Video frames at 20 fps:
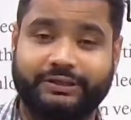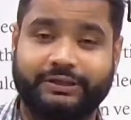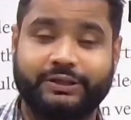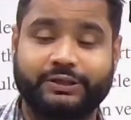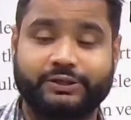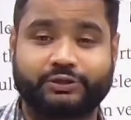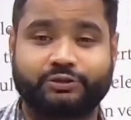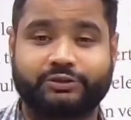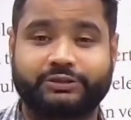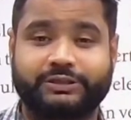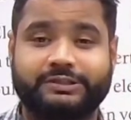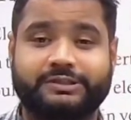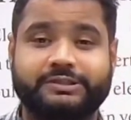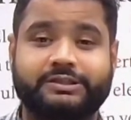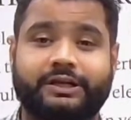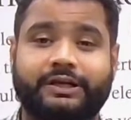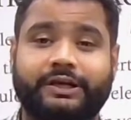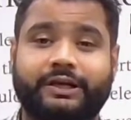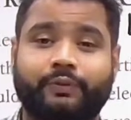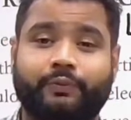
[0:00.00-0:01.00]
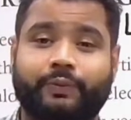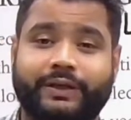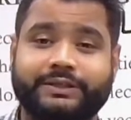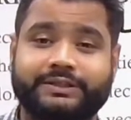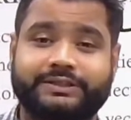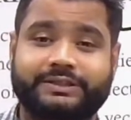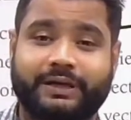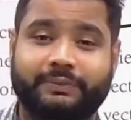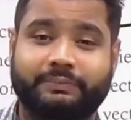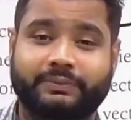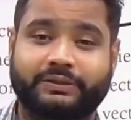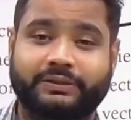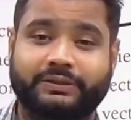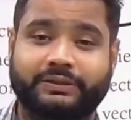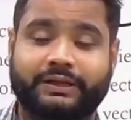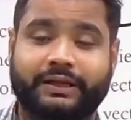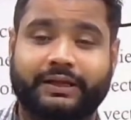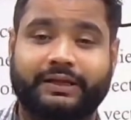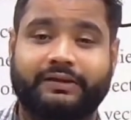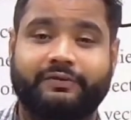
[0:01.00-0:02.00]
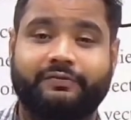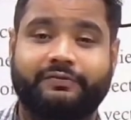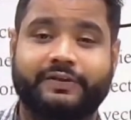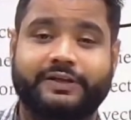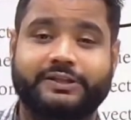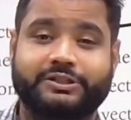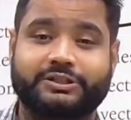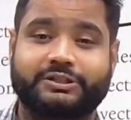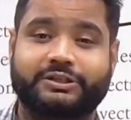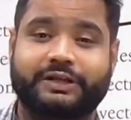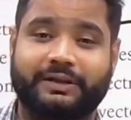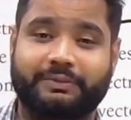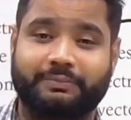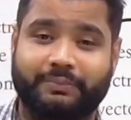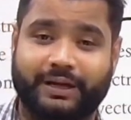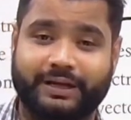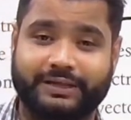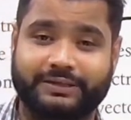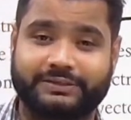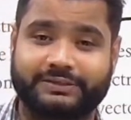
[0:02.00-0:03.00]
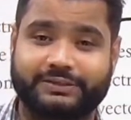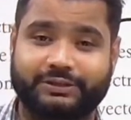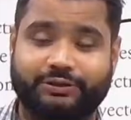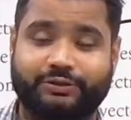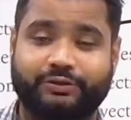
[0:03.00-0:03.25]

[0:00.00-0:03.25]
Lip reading: So just studying one chapter, I can fetch 10 marks,